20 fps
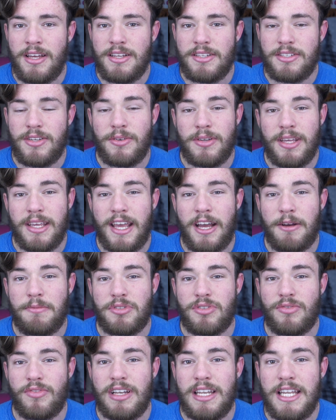Soaking
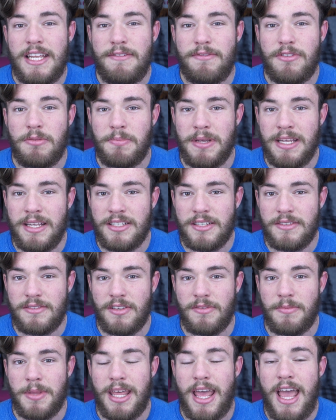helps to relieve the beans of
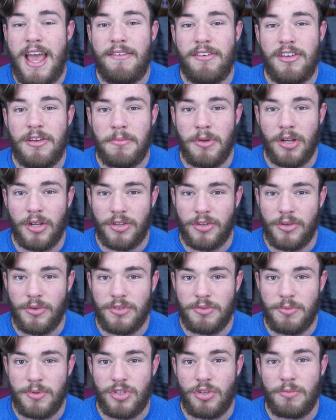some of the heavier
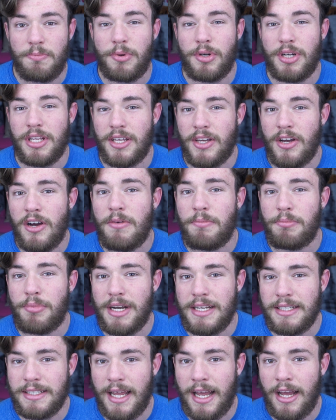molecules which your body can't
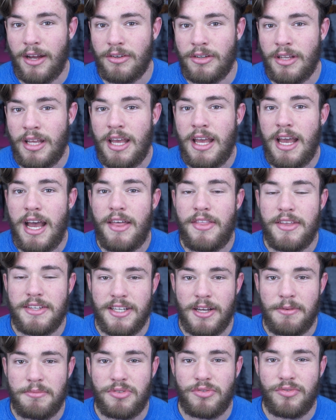break down, and this
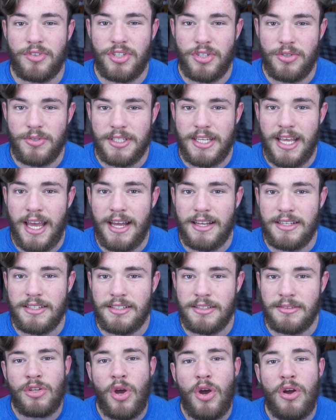helps to reduce
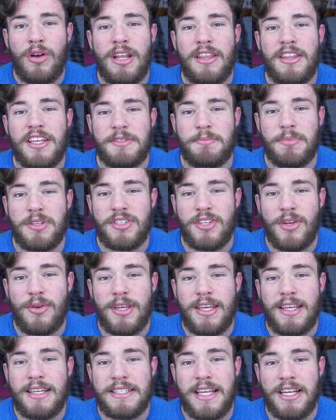gas. Not only this, but
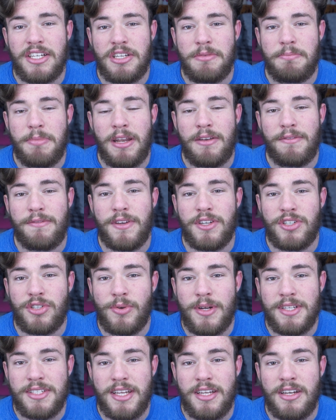soaking is actually
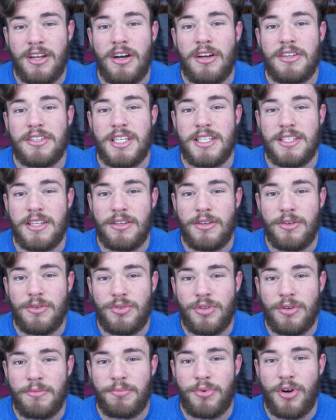beneficial as it enhances the
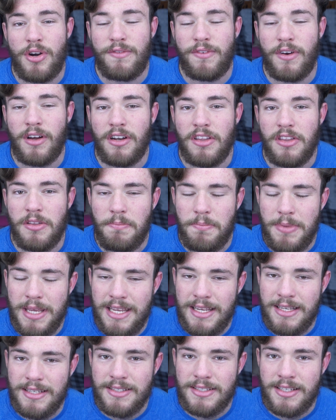nutrient profile of the
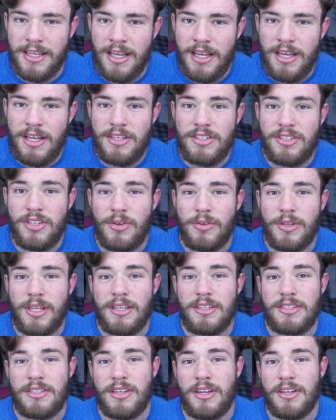beans.
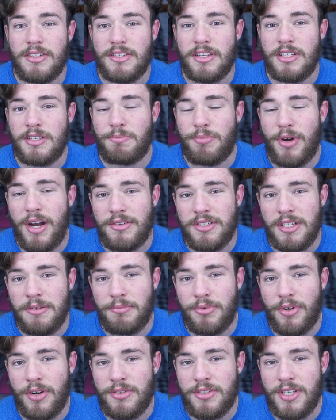Soaking starts the sprouting
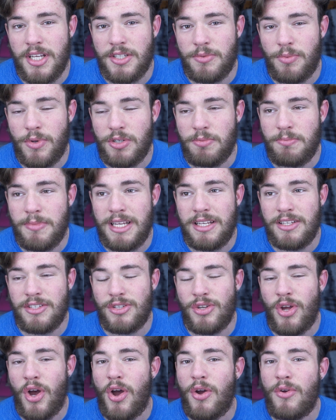process, which
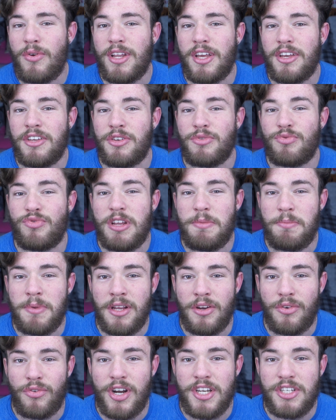means not only are you
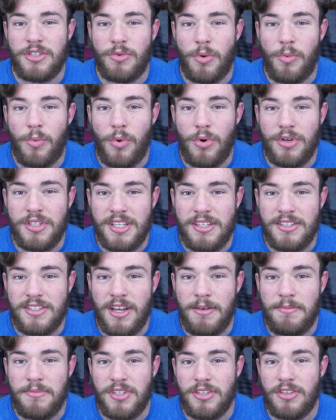reaping greater rewards in
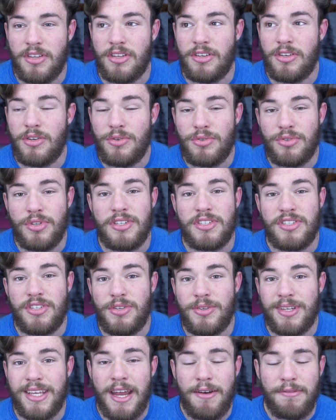terms of the nutrients that
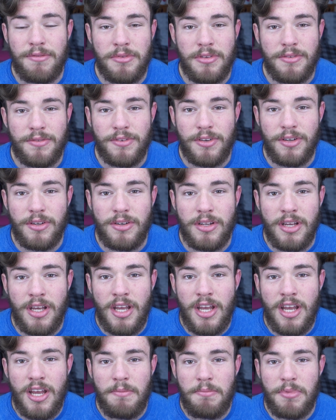you get from the food,
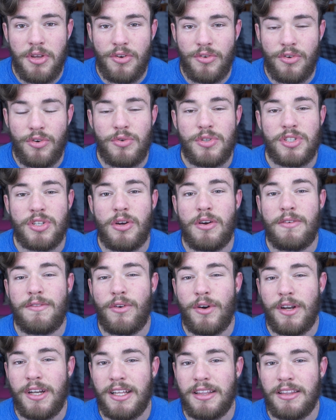but you're also
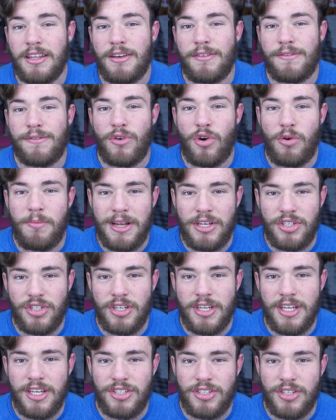avoiding the
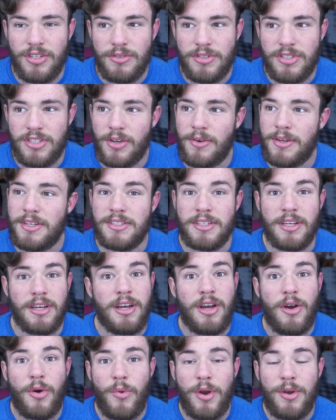aforementioned issues, so it's a
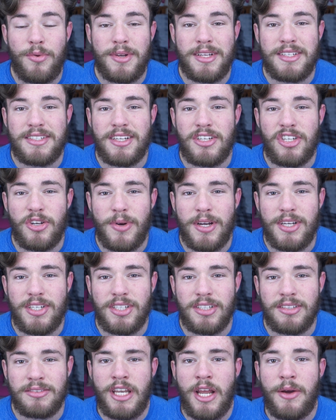win-win
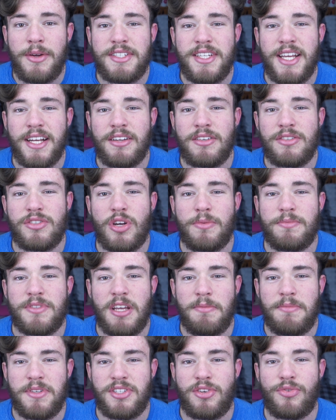situation. Now, a second top
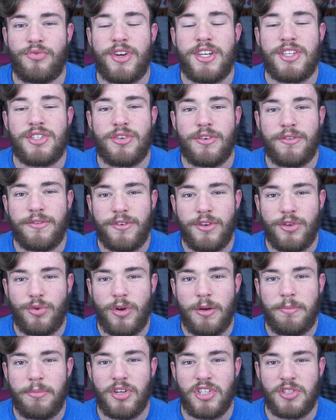tip is to rinse your food
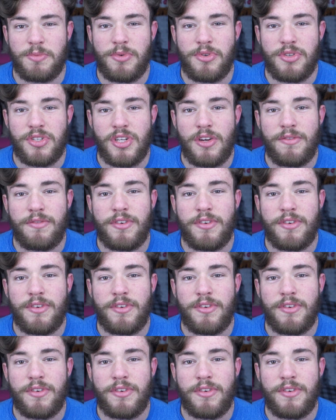where possible. So